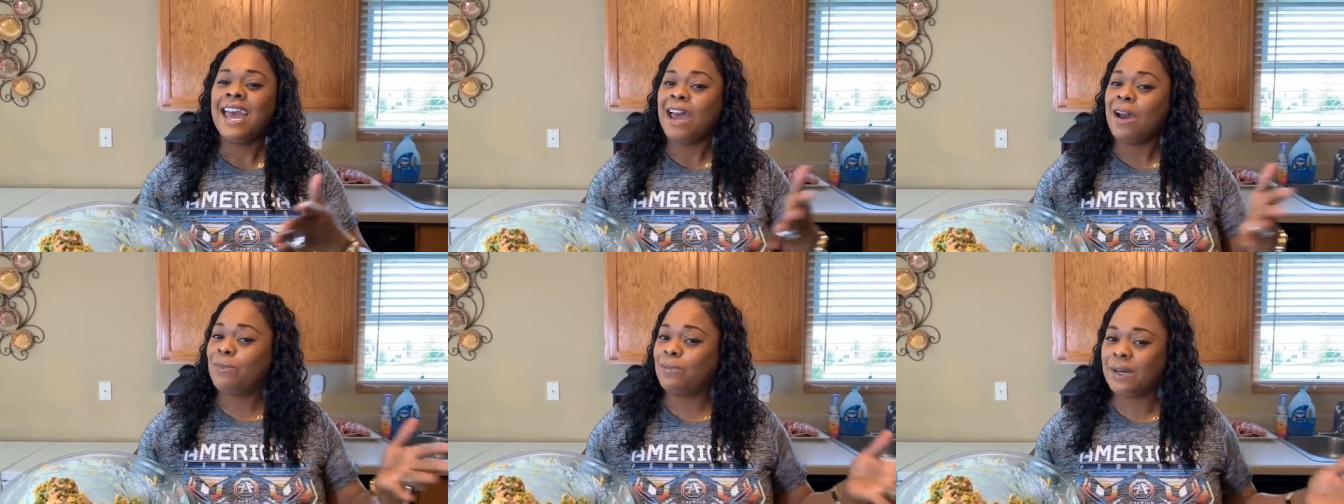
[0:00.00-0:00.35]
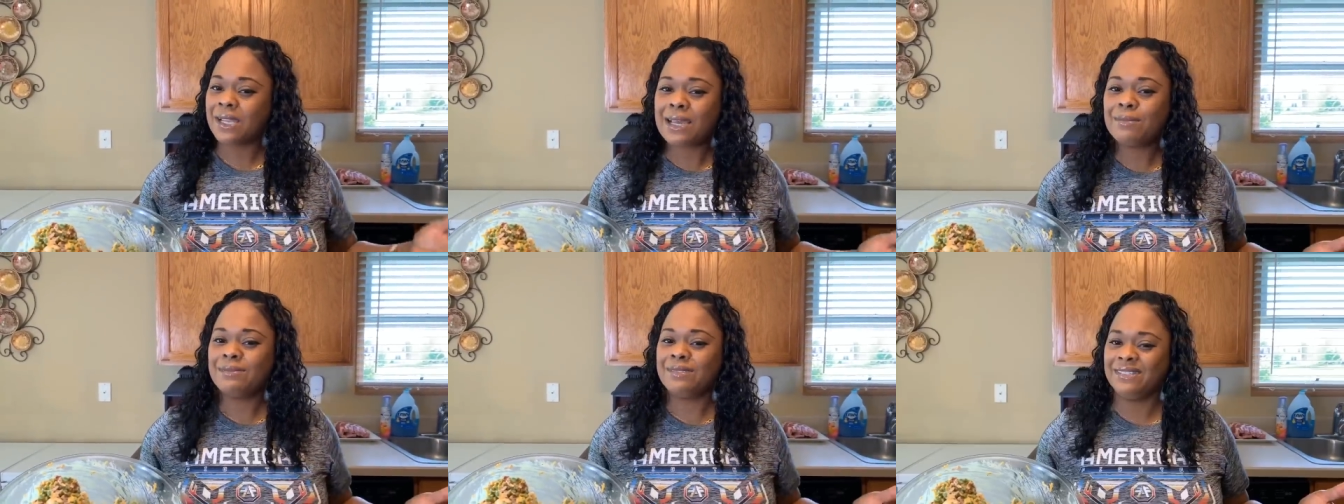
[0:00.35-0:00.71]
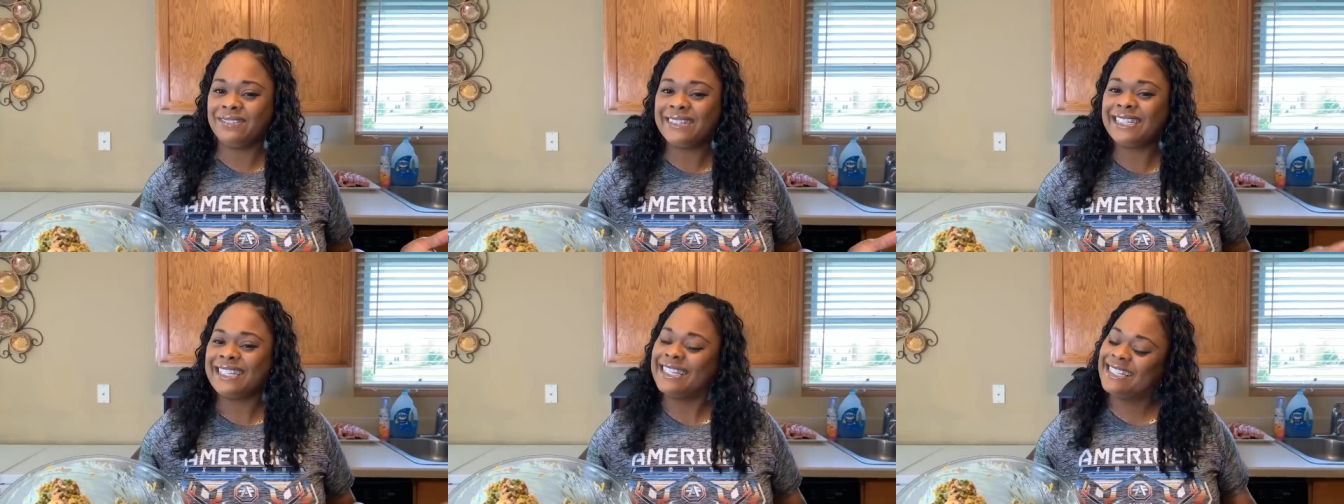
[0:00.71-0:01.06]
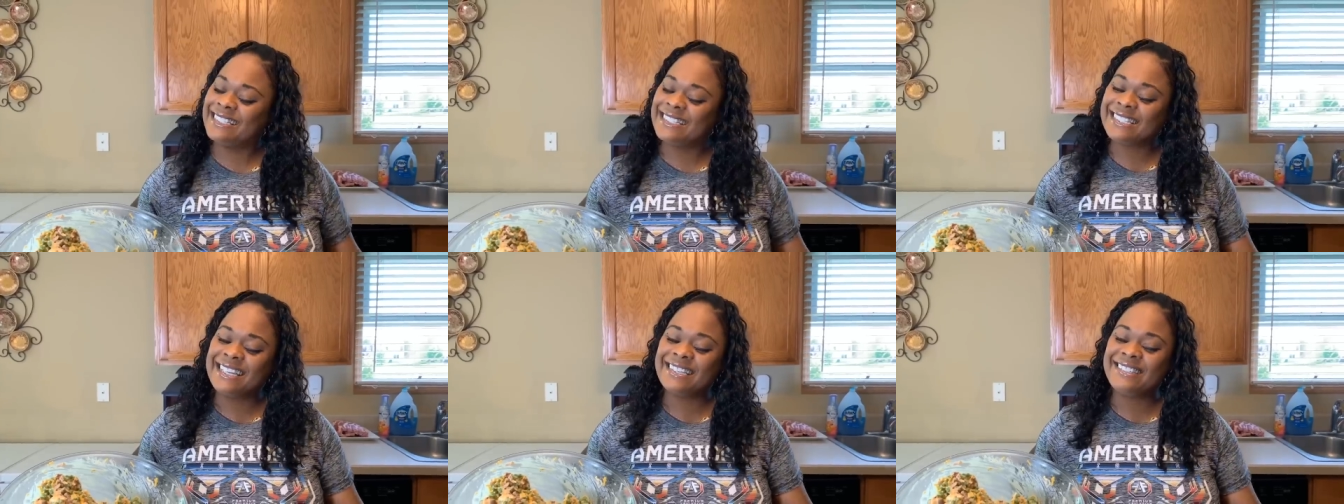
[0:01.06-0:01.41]
and what I'm doing in
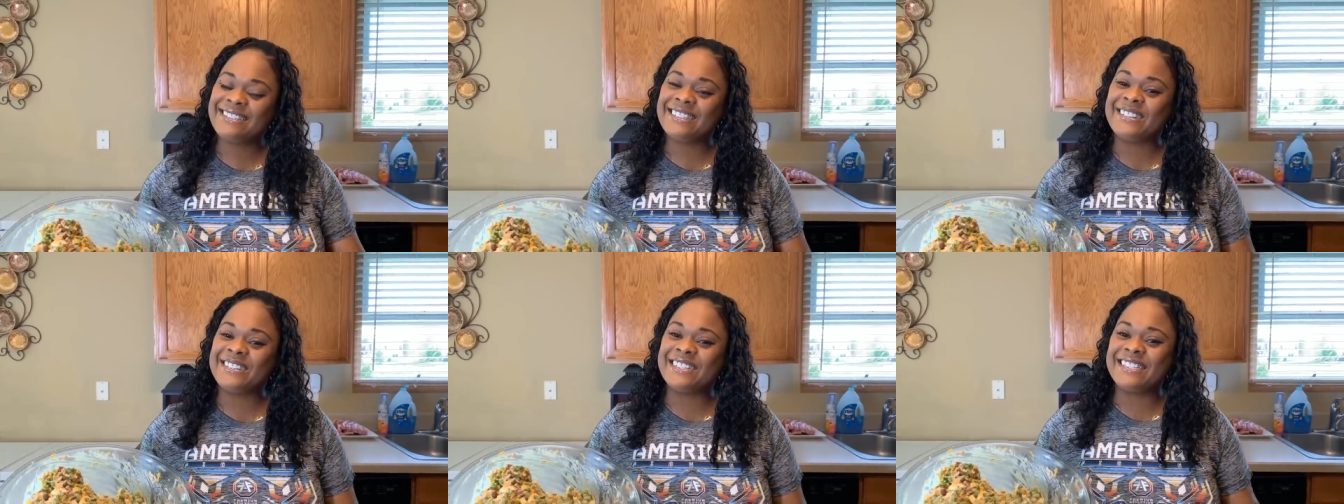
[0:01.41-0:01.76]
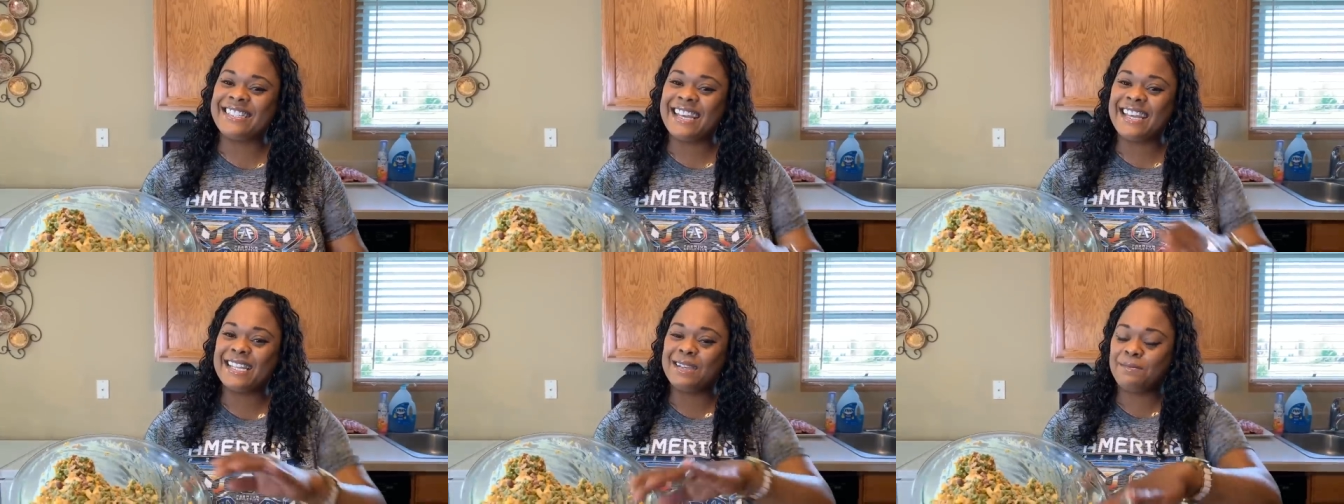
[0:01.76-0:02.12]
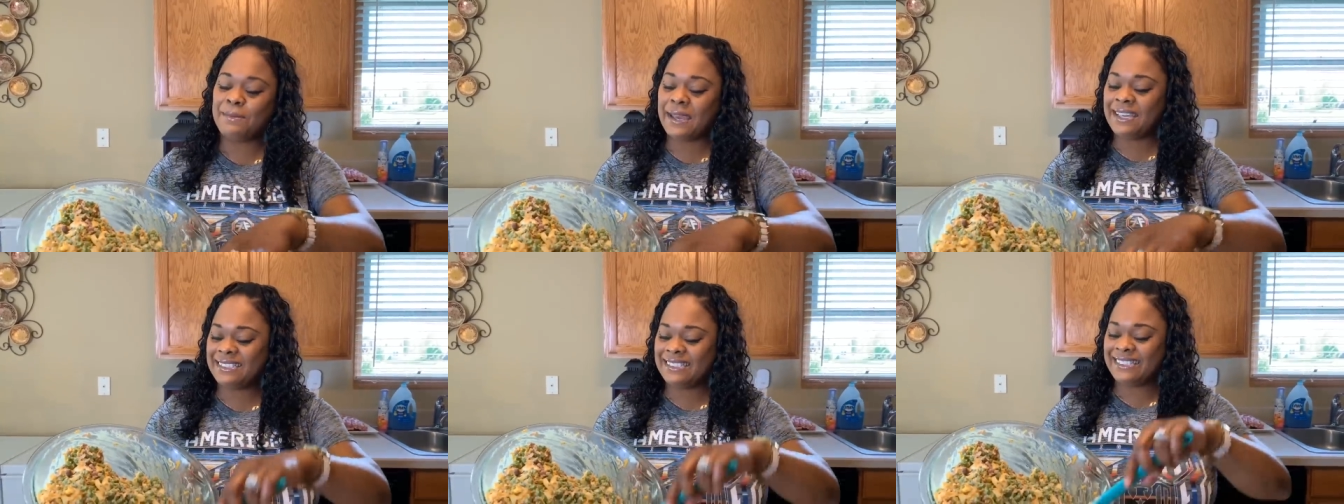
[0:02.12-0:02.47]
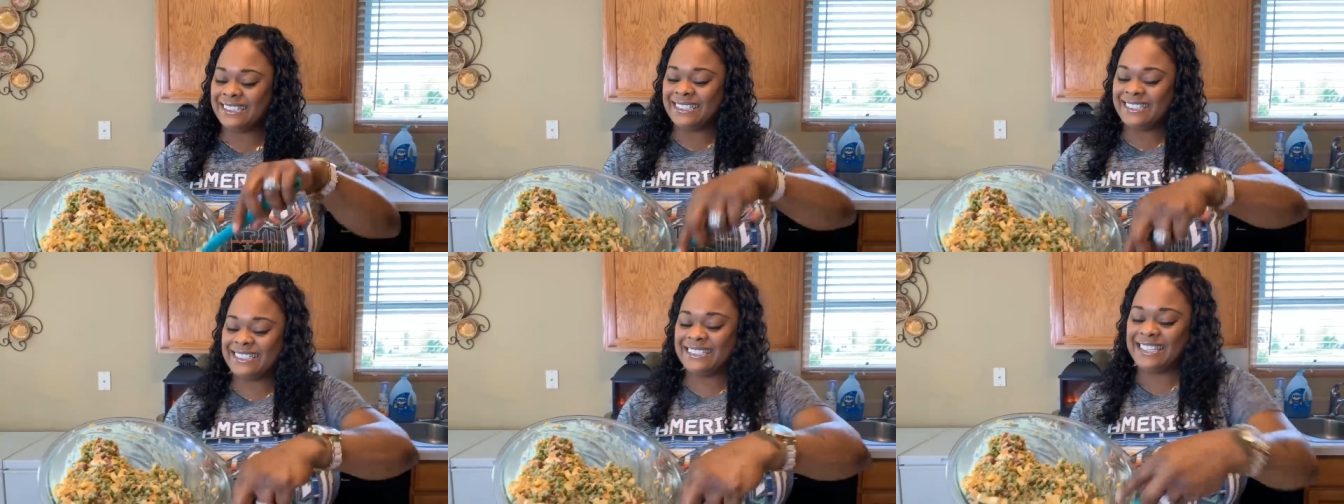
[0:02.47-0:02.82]
this kitchen on a daily
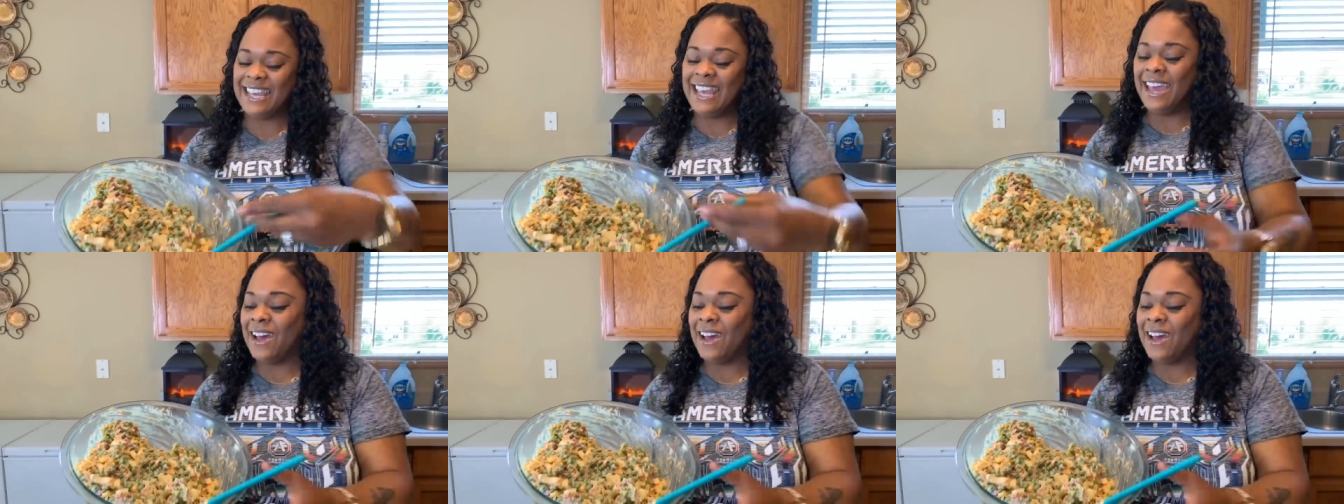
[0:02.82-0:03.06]
basis.